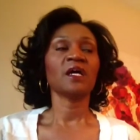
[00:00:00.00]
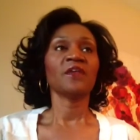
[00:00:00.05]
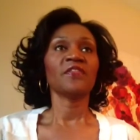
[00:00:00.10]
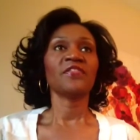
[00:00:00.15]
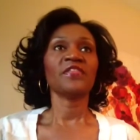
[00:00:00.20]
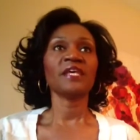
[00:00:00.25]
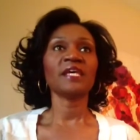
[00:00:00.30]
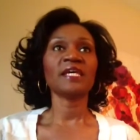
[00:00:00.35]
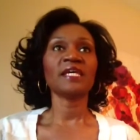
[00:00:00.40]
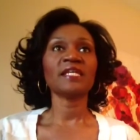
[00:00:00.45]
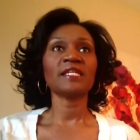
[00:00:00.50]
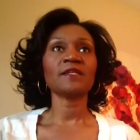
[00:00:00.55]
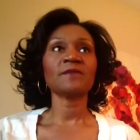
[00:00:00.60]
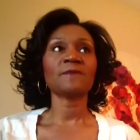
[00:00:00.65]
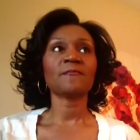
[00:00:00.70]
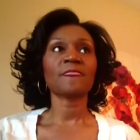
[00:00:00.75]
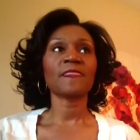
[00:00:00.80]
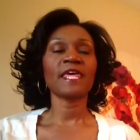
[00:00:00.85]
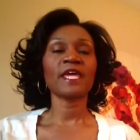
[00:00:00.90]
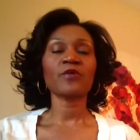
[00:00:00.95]

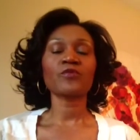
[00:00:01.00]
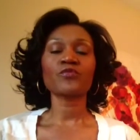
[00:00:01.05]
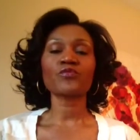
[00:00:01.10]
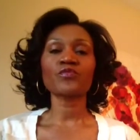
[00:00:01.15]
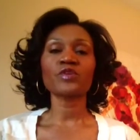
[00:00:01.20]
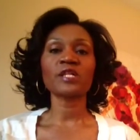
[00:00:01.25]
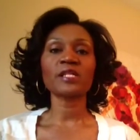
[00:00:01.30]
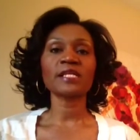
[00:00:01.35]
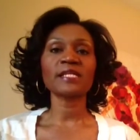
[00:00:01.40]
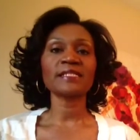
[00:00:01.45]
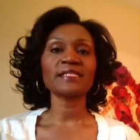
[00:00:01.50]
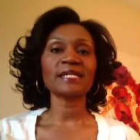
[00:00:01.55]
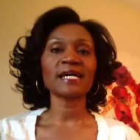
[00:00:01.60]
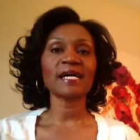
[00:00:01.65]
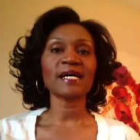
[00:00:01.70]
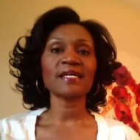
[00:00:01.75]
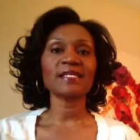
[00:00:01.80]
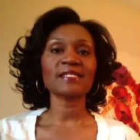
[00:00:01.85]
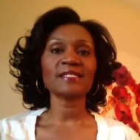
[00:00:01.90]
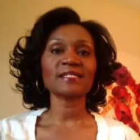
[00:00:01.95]
then it really
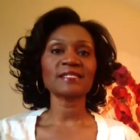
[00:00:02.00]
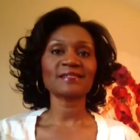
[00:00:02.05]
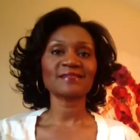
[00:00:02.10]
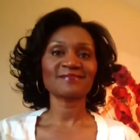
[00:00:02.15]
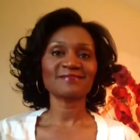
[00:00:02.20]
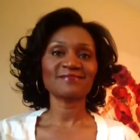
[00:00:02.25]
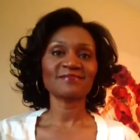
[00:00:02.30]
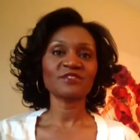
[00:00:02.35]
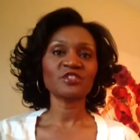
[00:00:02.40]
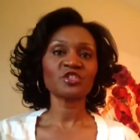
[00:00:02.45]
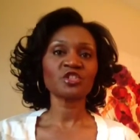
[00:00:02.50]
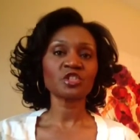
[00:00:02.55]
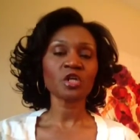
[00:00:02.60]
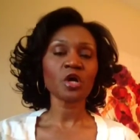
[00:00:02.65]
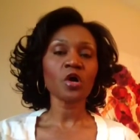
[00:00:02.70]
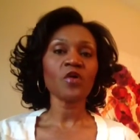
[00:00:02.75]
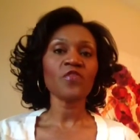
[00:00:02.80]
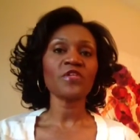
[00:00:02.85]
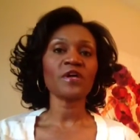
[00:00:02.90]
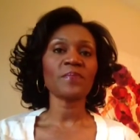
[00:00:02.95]
does
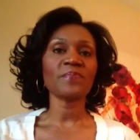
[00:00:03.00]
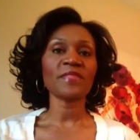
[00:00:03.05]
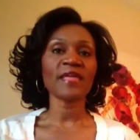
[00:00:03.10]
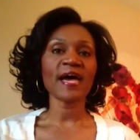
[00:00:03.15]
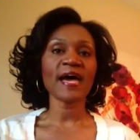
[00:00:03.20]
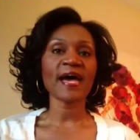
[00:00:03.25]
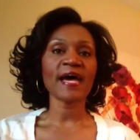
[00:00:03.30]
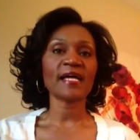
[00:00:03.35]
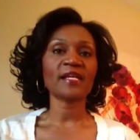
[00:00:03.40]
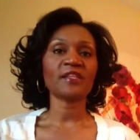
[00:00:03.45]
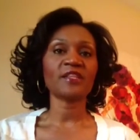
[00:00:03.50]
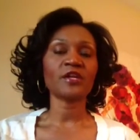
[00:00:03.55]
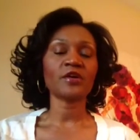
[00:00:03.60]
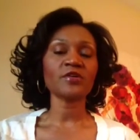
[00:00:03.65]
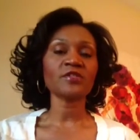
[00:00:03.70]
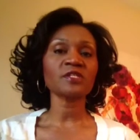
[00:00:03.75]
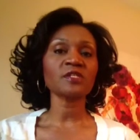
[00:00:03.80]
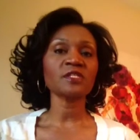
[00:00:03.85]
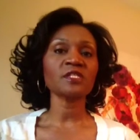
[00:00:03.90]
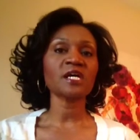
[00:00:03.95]
show them that
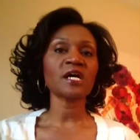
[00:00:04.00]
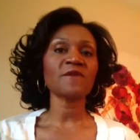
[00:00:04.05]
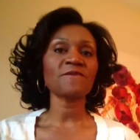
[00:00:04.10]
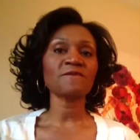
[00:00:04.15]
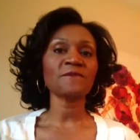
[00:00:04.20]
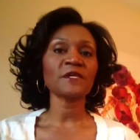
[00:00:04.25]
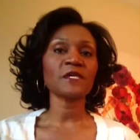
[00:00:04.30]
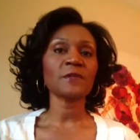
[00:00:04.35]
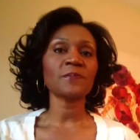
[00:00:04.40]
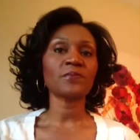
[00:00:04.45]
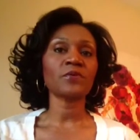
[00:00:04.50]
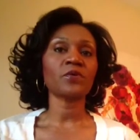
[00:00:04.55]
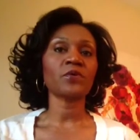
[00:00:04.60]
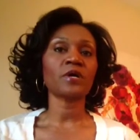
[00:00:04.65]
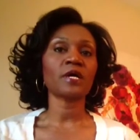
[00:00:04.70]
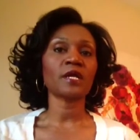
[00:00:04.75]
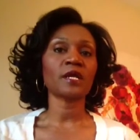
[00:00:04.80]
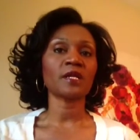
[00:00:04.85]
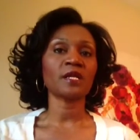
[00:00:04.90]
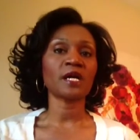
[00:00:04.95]
there's enough people
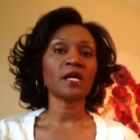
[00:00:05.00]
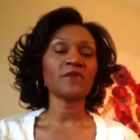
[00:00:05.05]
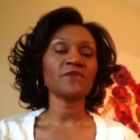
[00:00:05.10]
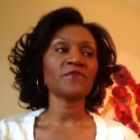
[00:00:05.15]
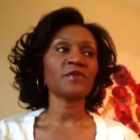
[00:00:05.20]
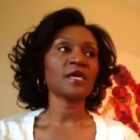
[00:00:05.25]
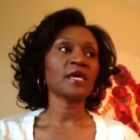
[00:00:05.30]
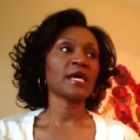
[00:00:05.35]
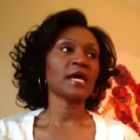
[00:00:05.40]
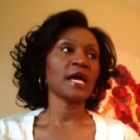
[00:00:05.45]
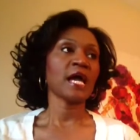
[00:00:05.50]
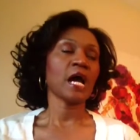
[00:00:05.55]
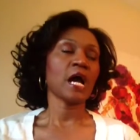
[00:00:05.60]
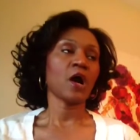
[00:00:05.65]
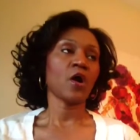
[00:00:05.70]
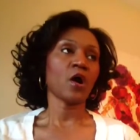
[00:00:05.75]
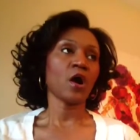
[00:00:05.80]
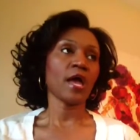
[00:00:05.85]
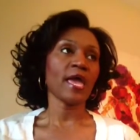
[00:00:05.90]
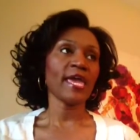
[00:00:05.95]
and enough
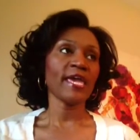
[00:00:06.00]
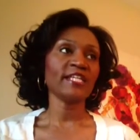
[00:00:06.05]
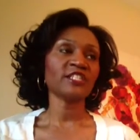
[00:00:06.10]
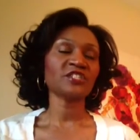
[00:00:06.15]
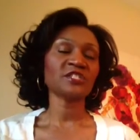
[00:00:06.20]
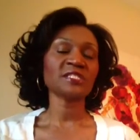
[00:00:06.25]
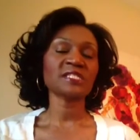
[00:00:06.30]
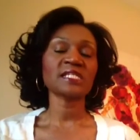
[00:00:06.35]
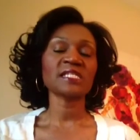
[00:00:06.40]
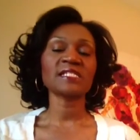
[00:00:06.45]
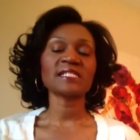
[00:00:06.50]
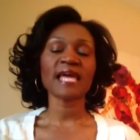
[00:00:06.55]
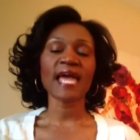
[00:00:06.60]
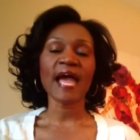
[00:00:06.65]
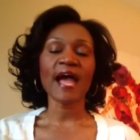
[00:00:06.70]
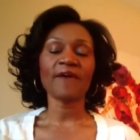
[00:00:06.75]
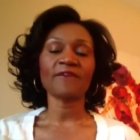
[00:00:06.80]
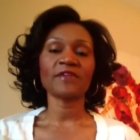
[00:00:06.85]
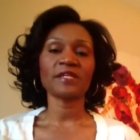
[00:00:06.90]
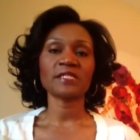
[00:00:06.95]
agencies
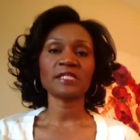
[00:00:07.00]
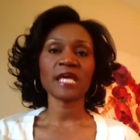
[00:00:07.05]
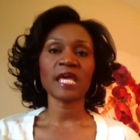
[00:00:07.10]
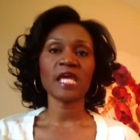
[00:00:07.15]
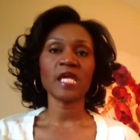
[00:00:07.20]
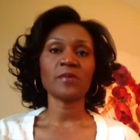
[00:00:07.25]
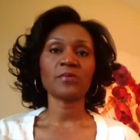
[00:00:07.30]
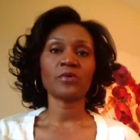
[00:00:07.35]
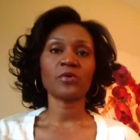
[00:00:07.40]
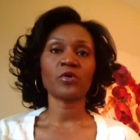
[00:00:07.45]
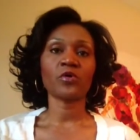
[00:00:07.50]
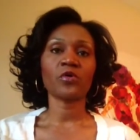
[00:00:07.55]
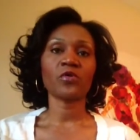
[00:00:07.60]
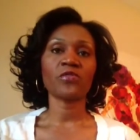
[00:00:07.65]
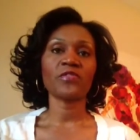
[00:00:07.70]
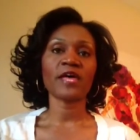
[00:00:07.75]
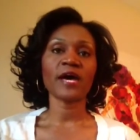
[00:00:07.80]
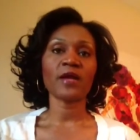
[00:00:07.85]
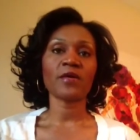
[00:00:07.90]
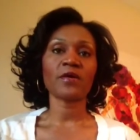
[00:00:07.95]
at the table
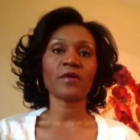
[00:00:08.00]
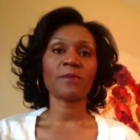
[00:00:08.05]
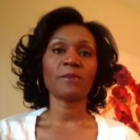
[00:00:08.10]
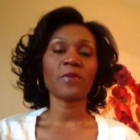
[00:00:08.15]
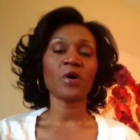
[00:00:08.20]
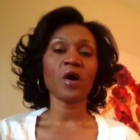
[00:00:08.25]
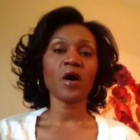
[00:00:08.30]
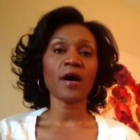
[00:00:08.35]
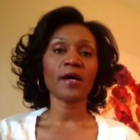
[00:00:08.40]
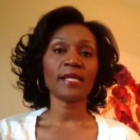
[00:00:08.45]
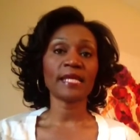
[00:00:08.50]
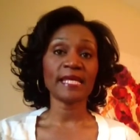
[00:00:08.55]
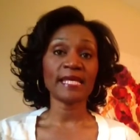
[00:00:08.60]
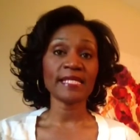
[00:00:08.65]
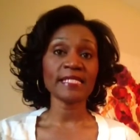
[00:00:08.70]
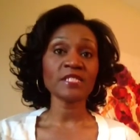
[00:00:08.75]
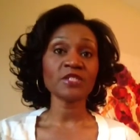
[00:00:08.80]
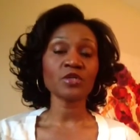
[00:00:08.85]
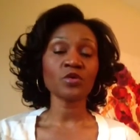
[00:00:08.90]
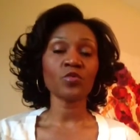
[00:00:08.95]
that are bought
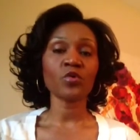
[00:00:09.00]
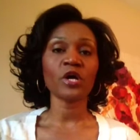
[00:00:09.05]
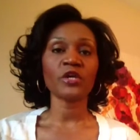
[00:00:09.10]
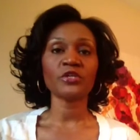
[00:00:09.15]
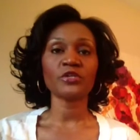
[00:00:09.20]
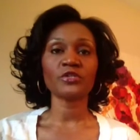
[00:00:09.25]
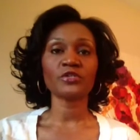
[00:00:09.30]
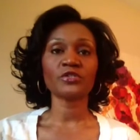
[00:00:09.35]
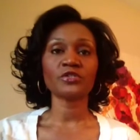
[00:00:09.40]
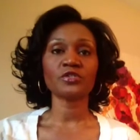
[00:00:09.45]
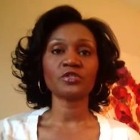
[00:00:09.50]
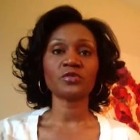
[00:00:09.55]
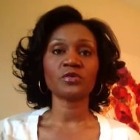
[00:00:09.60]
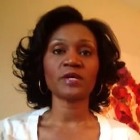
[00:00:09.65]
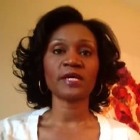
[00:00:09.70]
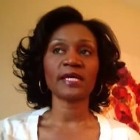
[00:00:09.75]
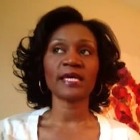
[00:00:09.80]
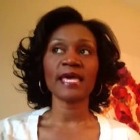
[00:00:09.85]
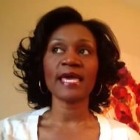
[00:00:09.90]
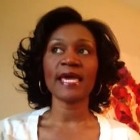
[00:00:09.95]
into what you're
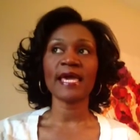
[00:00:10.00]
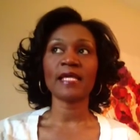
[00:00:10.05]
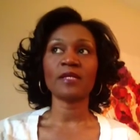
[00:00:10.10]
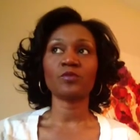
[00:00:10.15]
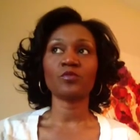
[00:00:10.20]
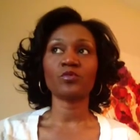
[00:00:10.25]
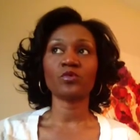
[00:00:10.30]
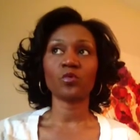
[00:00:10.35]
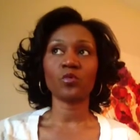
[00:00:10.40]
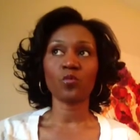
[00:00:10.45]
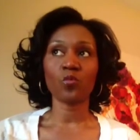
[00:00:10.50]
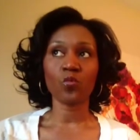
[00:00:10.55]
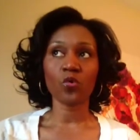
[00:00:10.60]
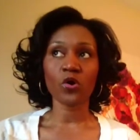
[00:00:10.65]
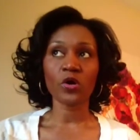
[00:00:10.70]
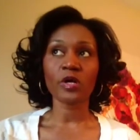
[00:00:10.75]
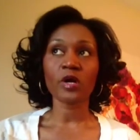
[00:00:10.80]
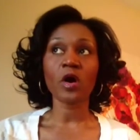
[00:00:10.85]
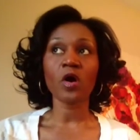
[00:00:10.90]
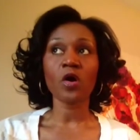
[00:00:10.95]
doing and will
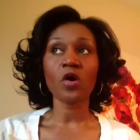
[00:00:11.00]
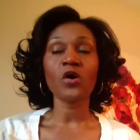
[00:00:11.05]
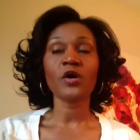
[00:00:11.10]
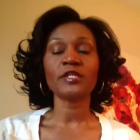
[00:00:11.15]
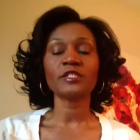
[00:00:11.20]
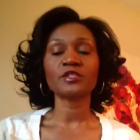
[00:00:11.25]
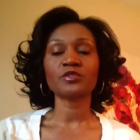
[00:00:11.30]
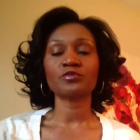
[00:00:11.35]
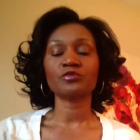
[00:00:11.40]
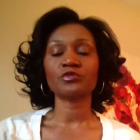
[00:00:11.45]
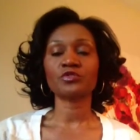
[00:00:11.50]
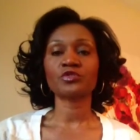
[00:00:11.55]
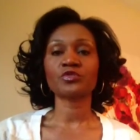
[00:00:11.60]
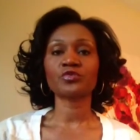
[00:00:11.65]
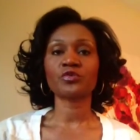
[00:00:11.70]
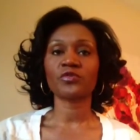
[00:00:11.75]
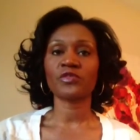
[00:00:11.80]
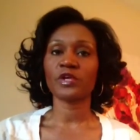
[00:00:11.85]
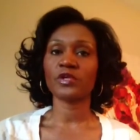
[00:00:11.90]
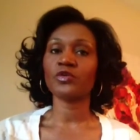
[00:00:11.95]
work hard to
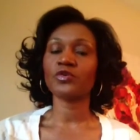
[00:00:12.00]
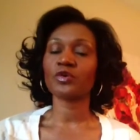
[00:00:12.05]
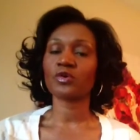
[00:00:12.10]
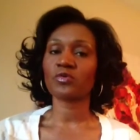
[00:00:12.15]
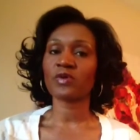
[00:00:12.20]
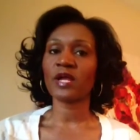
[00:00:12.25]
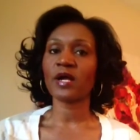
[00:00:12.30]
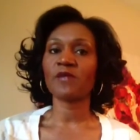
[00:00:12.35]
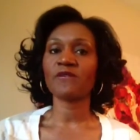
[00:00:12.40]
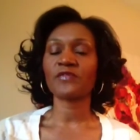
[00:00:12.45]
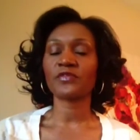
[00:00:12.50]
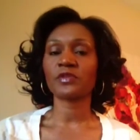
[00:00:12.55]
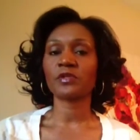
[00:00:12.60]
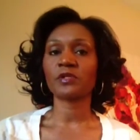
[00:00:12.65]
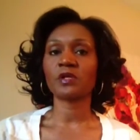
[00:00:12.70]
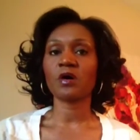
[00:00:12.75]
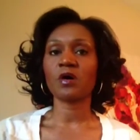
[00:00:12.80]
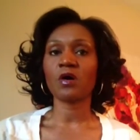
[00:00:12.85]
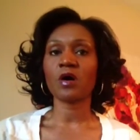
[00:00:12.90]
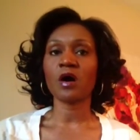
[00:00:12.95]
ensure that you're around for the
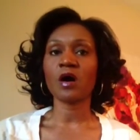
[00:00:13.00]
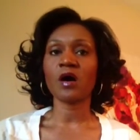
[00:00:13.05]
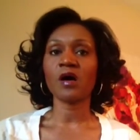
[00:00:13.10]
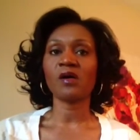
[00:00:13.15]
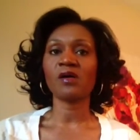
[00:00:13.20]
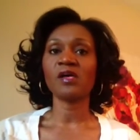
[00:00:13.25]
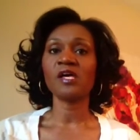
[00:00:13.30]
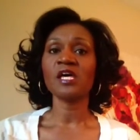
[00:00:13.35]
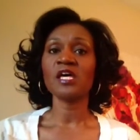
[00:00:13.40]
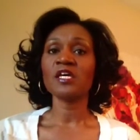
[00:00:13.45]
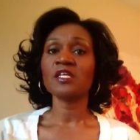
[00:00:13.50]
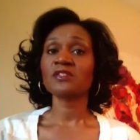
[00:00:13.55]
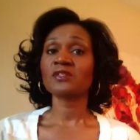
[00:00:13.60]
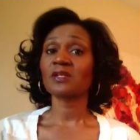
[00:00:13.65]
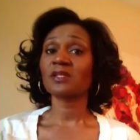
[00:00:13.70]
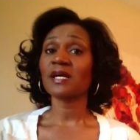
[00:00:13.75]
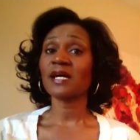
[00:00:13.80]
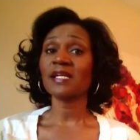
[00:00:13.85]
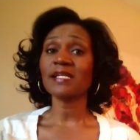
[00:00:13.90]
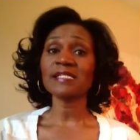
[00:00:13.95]
long haul.
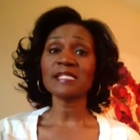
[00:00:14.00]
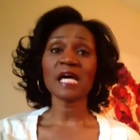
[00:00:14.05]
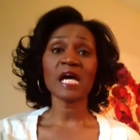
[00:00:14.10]
So a lot of